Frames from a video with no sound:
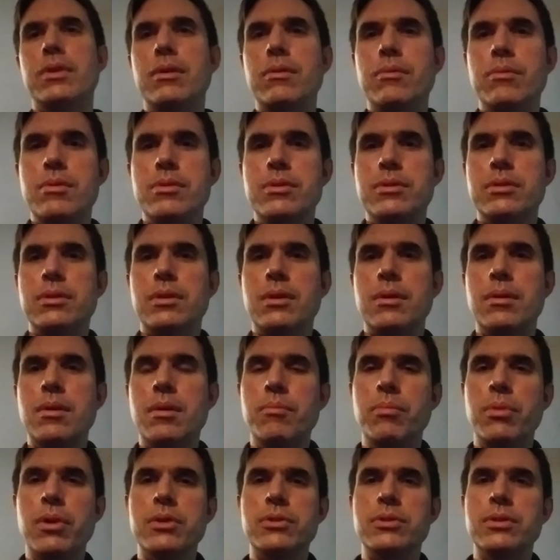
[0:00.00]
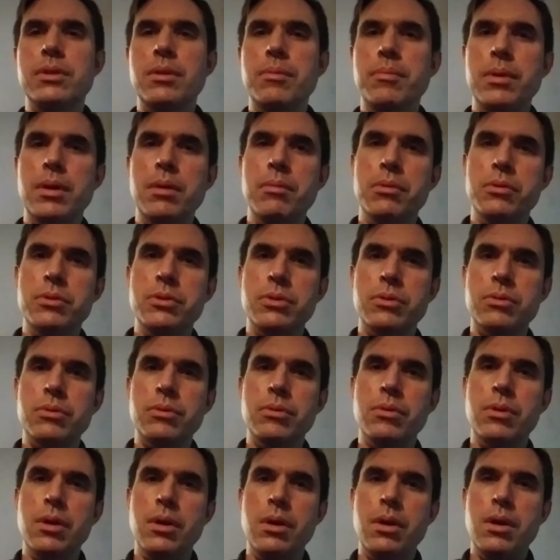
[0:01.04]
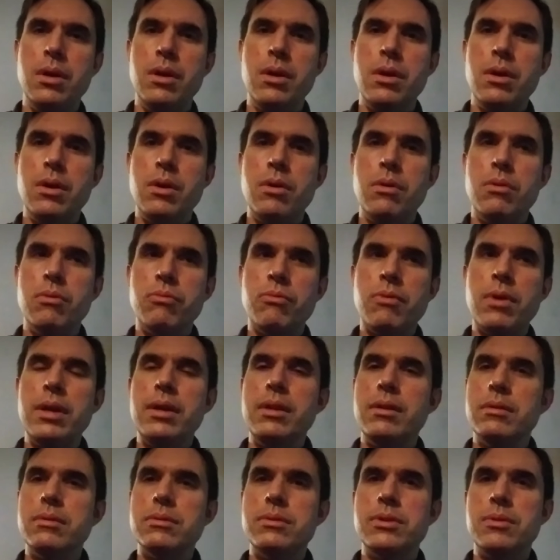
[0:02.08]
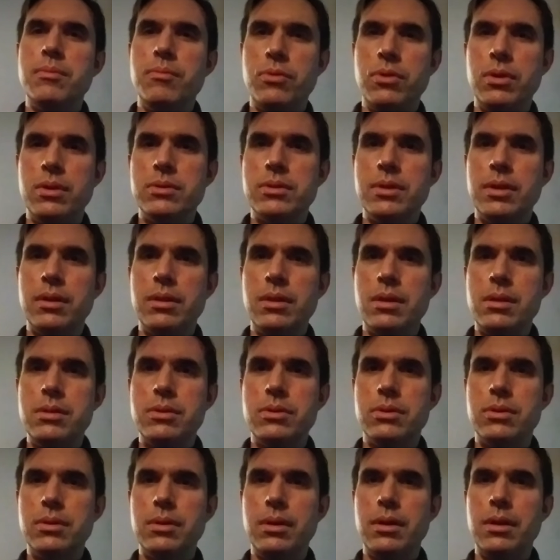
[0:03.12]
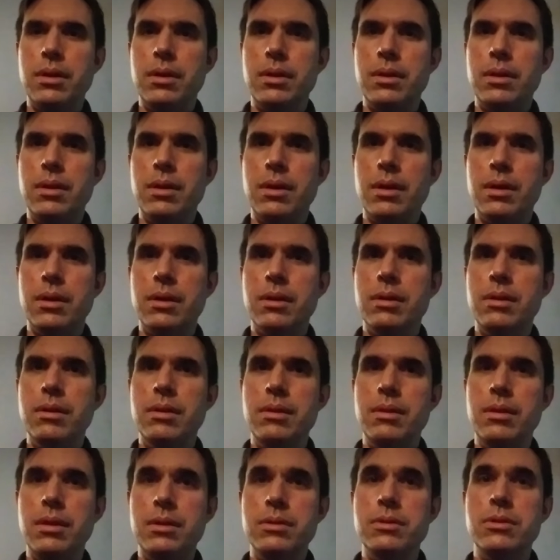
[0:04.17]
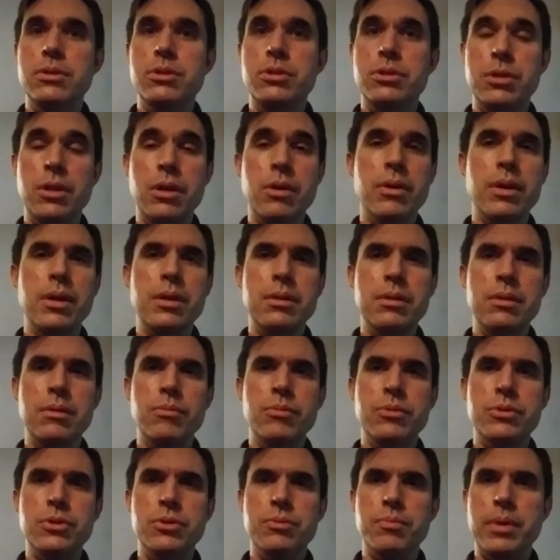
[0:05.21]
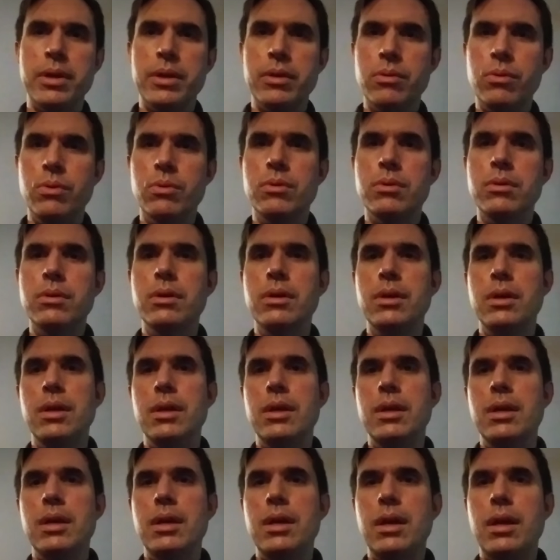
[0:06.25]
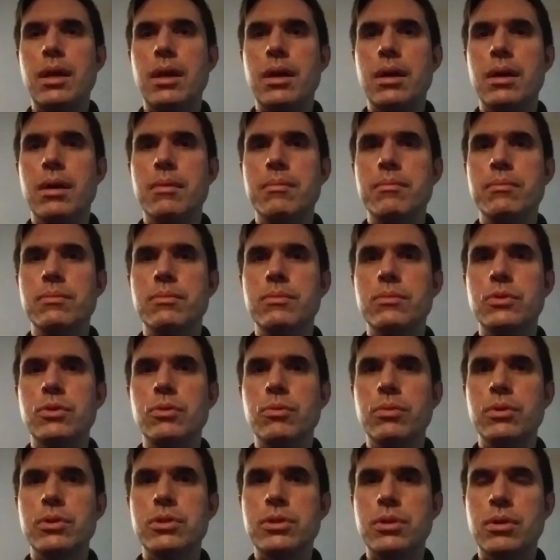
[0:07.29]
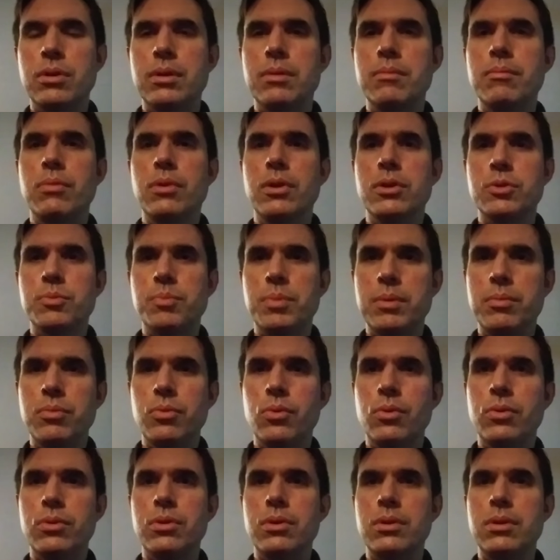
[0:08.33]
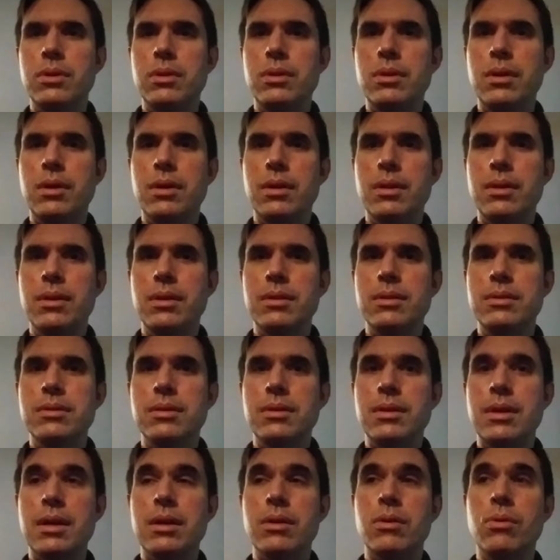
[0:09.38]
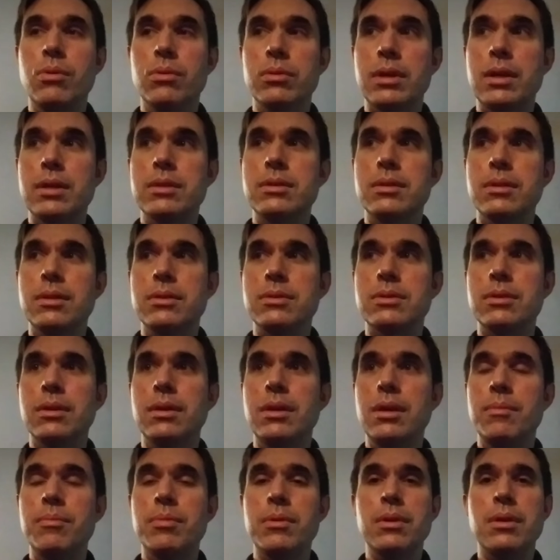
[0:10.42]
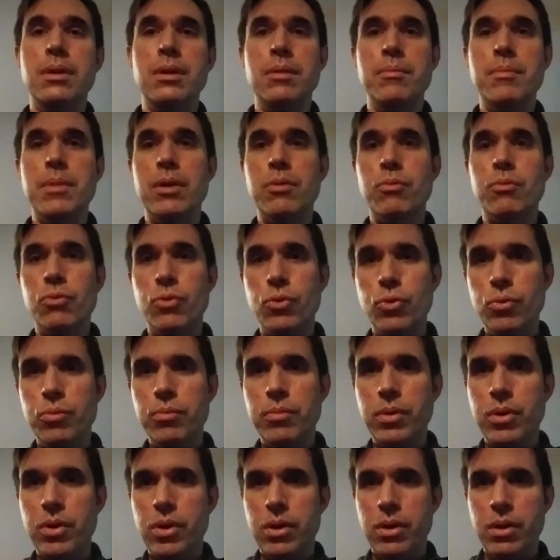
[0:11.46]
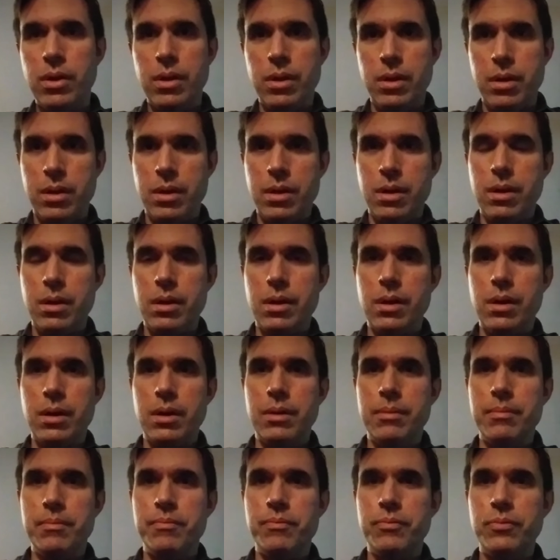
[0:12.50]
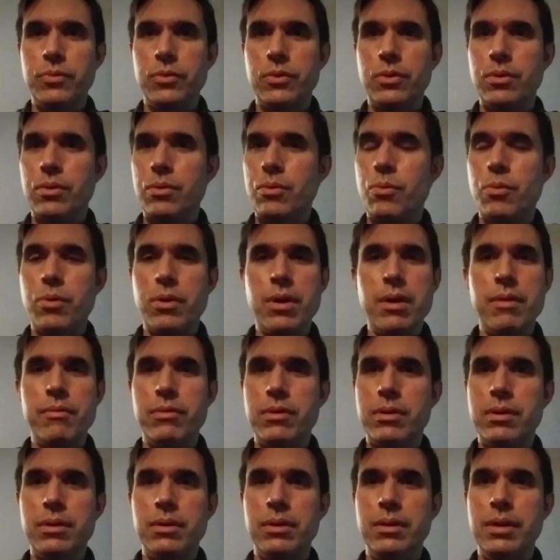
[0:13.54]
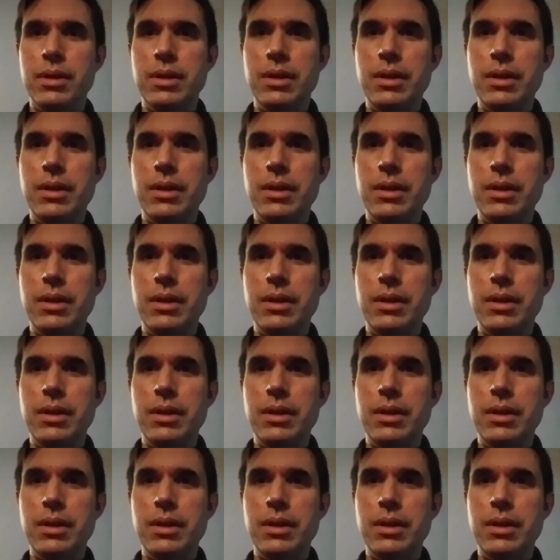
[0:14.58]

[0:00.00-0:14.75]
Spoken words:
It's a blessing to be able to write some things like this, and then to share it, which is my goal, to really share it and bless people with it, and to not hold on to this and keep it in my room or wherever.